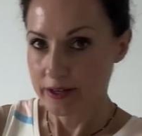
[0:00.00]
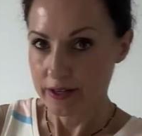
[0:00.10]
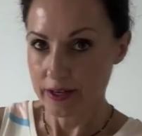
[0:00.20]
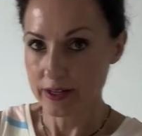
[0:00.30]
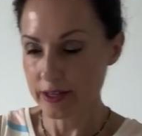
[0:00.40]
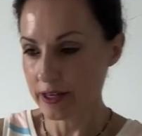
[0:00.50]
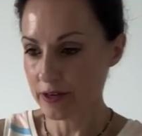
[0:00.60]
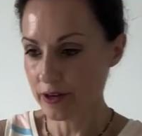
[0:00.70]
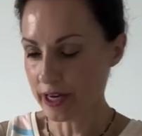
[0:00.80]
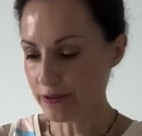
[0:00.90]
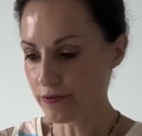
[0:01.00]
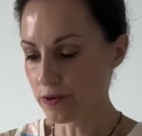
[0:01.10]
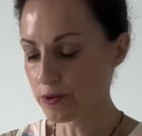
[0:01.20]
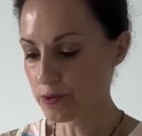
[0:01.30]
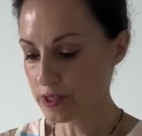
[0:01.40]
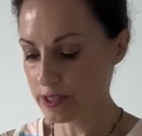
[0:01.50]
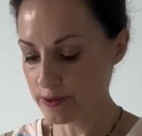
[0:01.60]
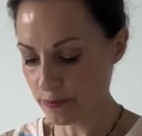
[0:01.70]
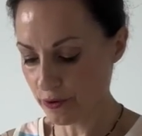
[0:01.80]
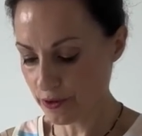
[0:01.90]
In-ear headphones
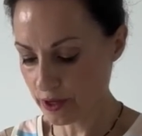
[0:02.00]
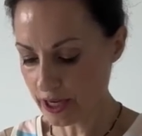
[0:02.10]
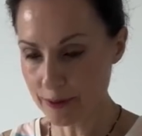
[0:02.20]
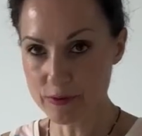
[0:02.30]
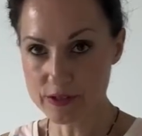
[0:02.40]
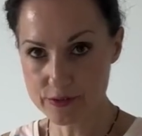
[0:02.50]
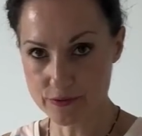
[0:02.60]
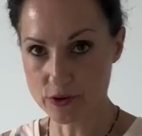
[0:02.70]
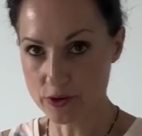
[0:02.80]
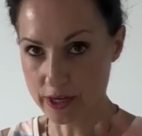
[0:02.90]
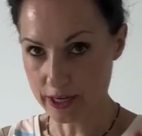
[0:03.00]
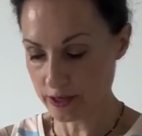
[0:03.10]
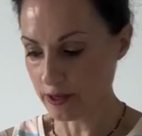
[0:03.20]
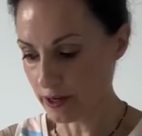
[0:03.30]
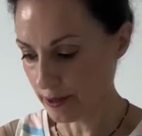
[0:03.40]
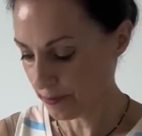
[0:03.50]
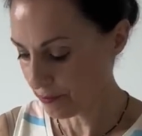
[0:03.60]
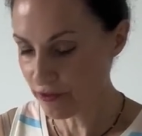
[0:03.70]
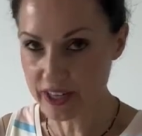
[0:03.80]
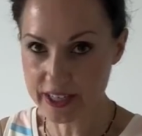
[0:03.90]
with cables for like
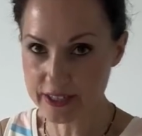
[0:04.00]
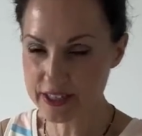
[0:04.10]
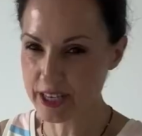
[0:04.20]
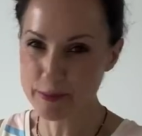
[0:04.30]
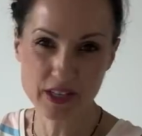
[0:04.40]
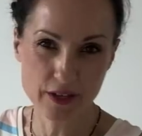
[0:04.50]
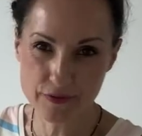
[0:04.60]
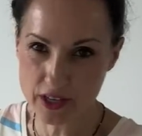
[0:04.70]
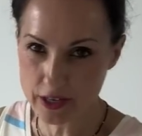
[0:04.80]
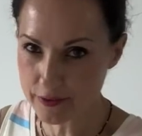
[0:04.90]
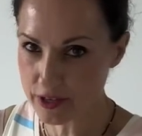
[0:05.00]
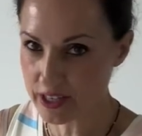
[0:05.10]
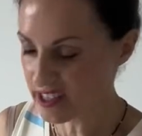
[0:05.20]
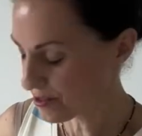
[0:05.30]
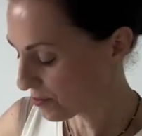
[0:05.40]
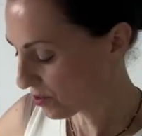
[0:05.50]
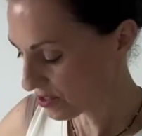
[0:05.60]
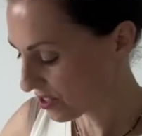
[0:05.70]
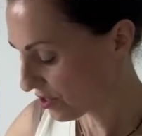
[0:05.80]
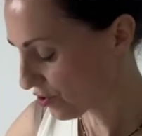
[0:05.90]
in-flight entertainment, if there even is, because
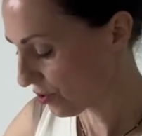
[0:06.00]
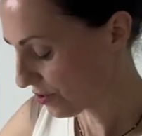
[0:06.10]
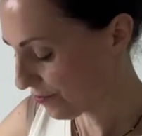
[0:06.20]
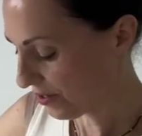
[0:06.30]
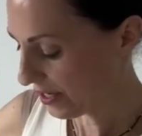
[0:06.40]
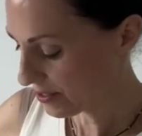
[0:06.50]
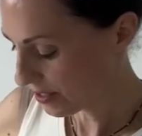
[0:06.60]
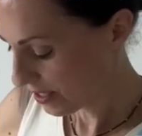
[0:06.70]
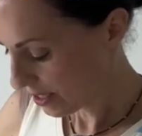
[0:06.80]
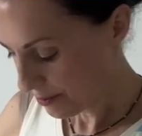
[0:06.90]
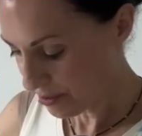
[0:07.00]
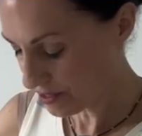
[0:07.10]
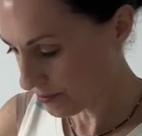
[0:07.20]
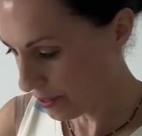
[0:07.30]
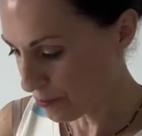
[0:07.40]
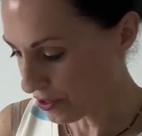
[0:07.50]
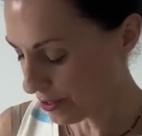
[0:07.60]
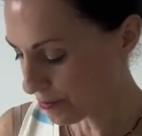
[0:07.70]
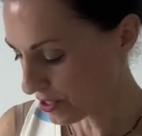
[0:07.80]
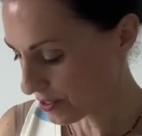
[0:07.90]
it's a shorter flight. But I bring them
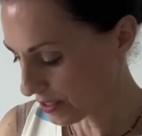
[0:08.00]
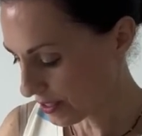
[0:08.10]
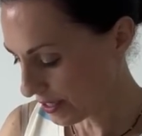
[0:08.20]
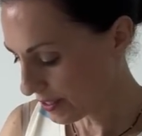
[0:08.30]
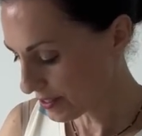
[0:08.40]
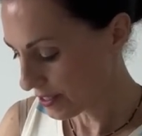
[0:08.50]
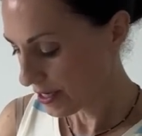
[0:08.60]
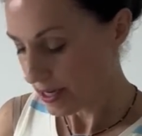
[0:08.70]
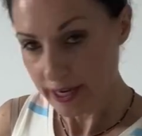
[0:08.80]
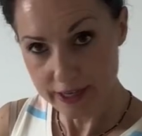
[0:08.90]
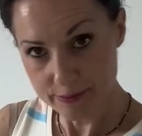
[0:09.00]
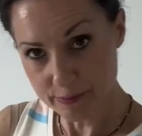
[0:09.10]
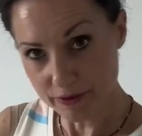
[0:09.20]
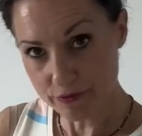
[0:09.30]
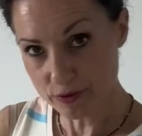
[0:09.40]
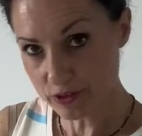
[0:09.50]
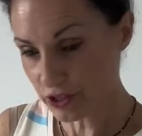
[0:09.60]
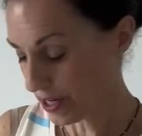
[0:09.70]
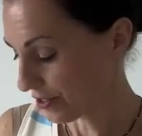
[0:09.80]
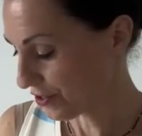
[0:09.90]
just in case. And my phone
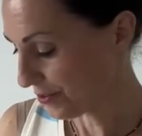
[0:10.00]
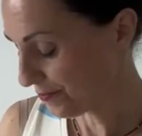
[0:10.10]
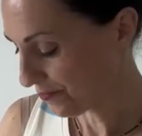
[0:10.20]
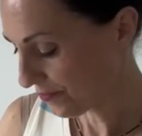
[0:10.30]
charger.